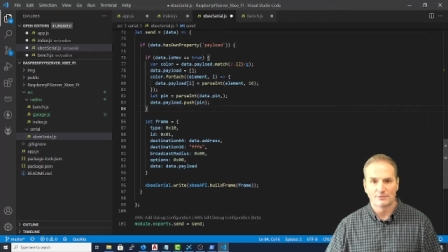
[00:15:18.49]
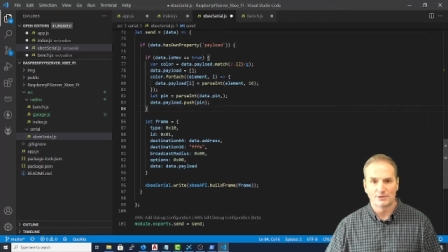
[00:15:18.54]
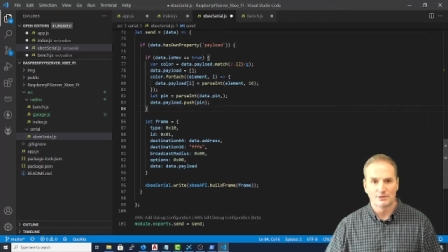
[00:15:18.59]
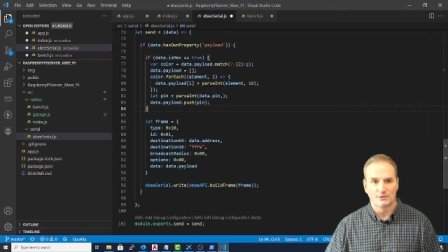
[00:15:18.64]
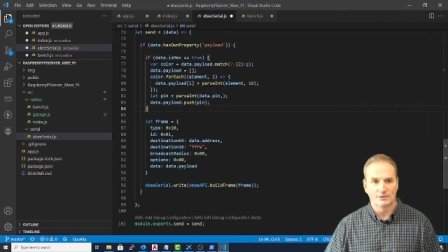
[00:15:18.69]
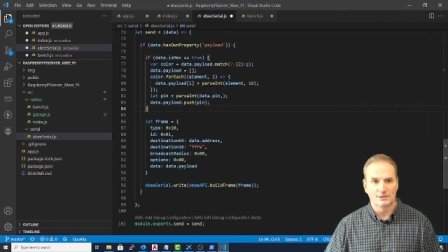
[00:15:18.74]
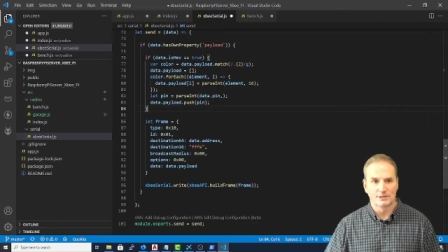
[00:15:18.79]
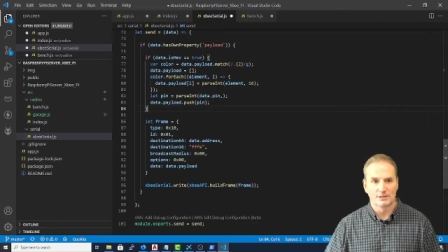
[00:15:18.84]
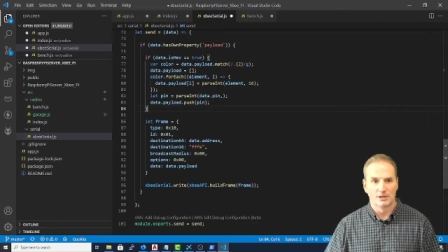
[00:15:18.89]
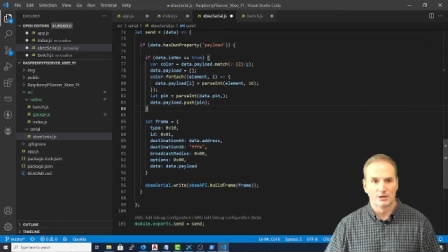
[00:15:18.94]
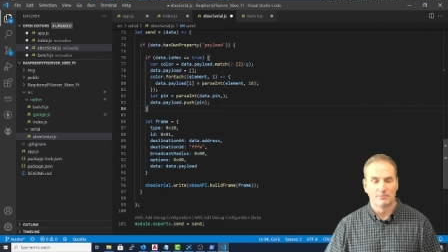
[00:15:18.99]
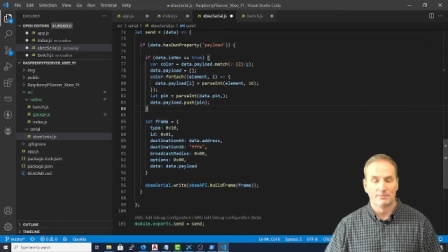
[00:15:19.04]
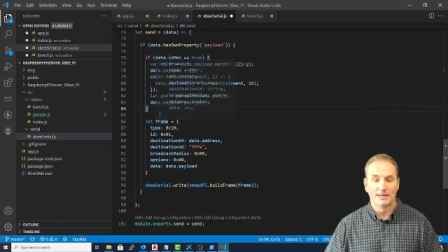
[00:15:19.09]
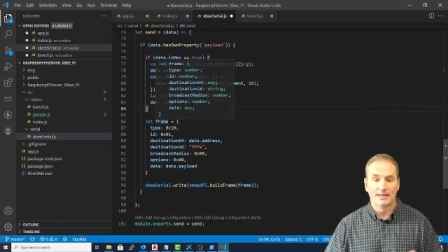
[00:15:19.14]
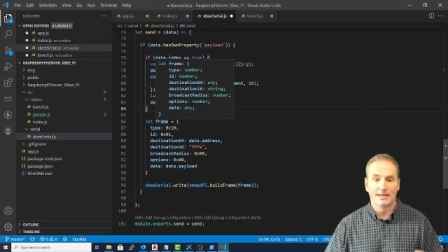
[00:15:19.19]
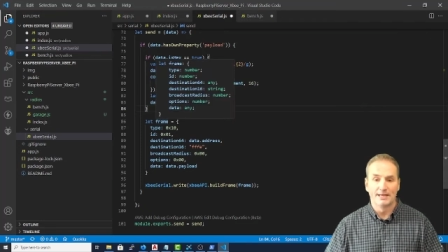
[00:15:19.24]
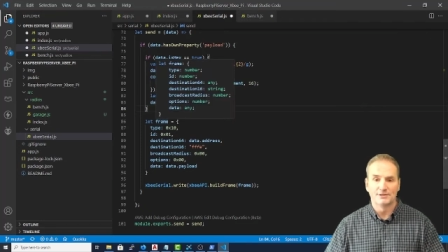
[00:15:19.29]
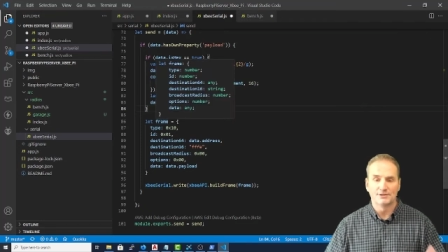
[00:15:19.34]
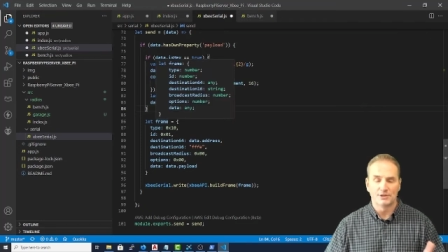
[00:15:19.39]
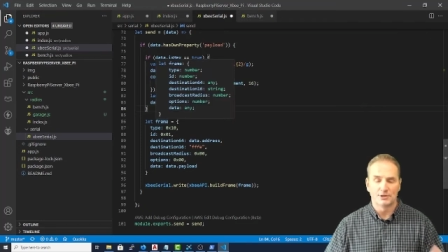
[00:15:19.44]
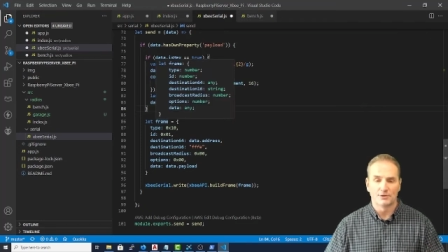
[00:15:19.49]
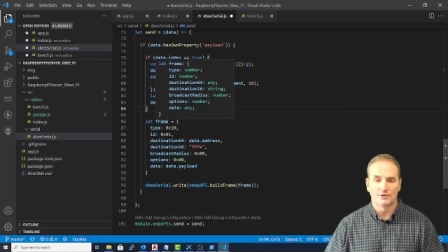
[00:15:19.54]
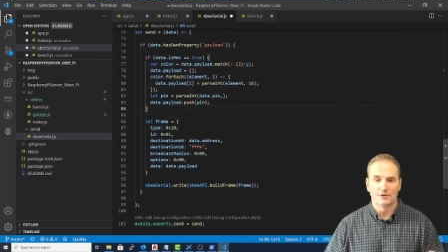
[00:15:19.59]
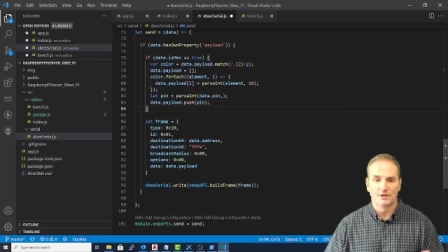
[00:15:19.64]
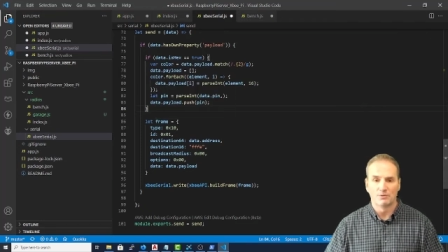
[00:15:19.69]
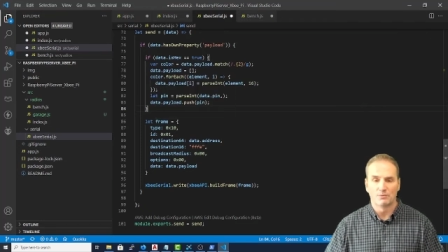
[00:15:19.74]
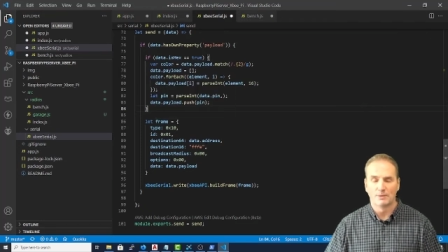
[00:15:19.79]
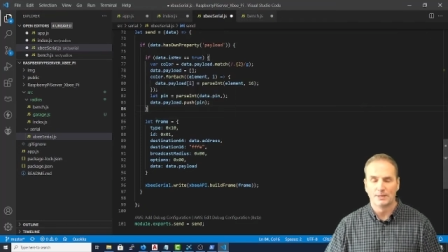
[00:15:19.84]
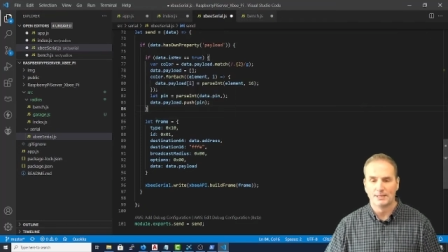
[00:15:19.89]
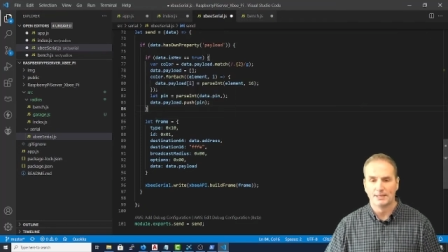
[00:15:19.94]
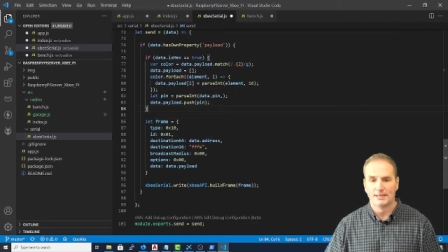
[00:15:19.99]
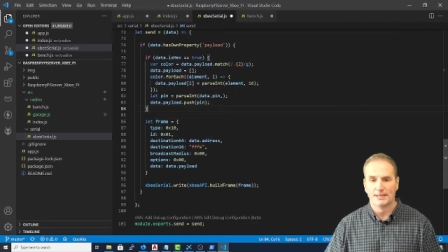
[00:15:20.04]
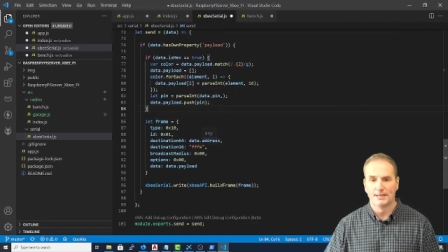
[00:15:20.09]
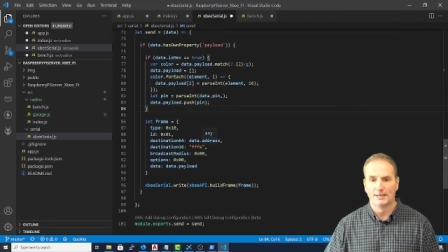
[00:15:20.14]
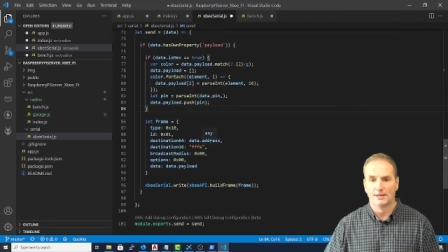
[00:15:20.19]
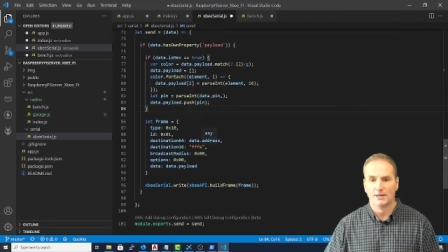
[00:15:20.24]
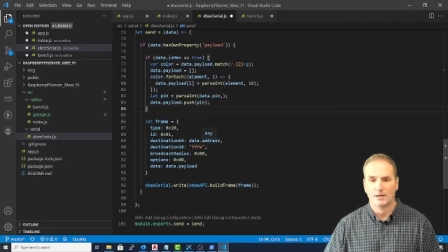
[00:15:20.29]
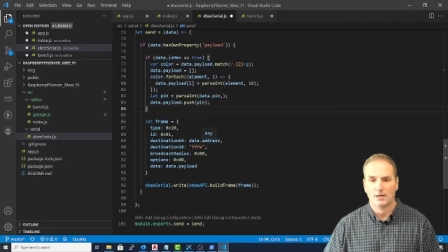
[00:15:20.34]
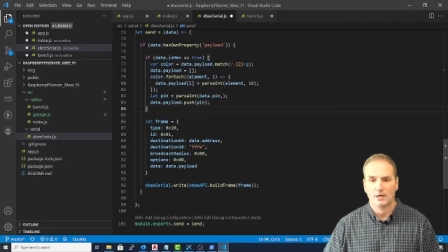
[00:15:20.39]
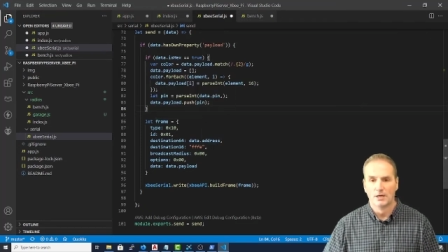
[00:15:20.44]
so it's a little bit easier than we
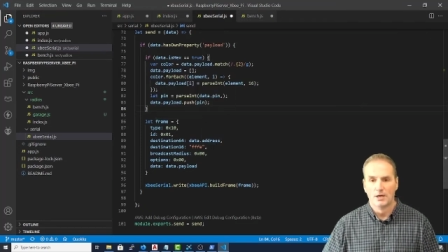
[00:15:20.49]
did